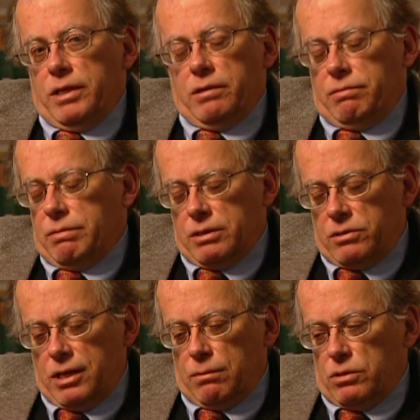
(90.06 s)
had
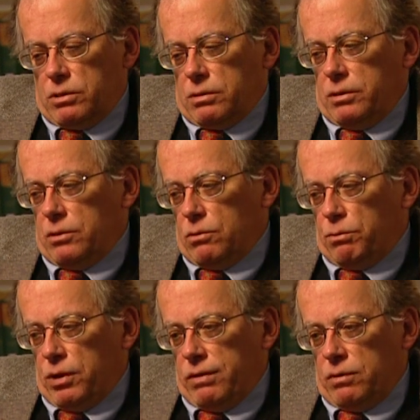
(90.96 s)
established, you know,
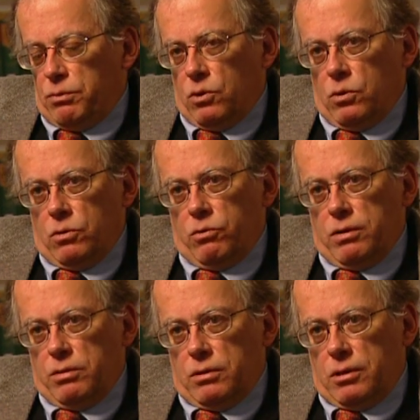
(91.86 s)
private polio
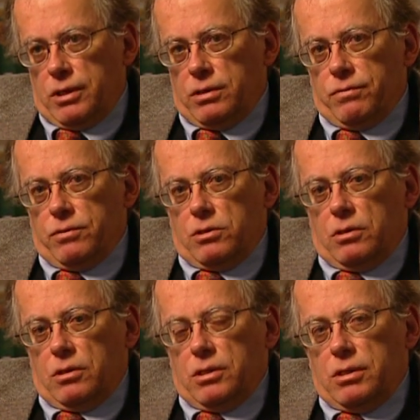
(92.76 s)
rehabilitation
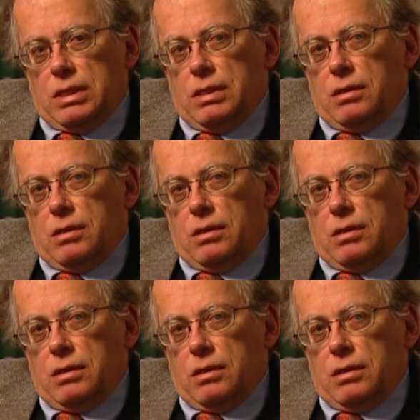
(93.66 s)
facilities.